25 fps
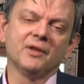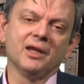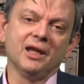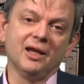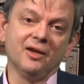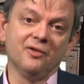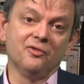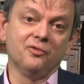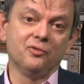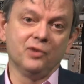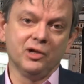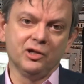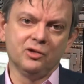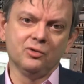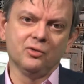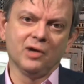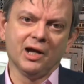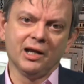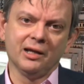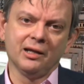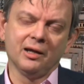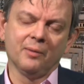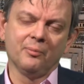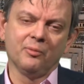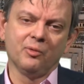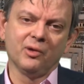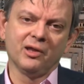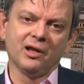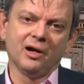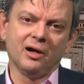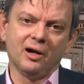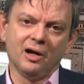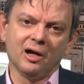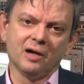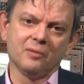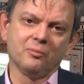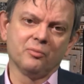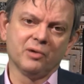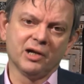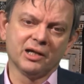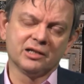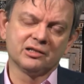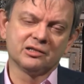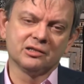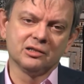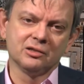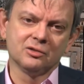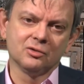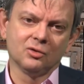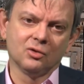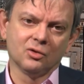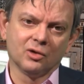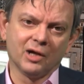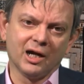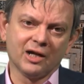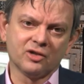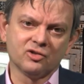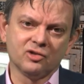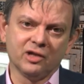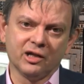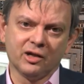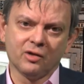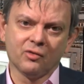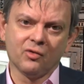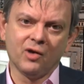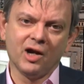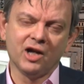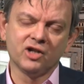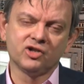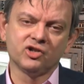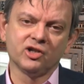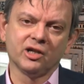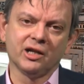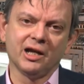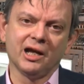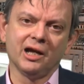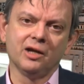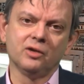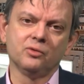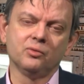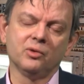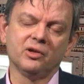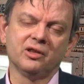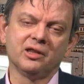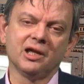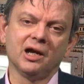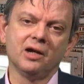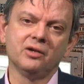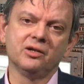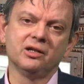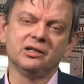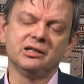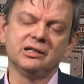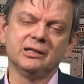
if we do end up with a hard Brexit or actually crashing out without a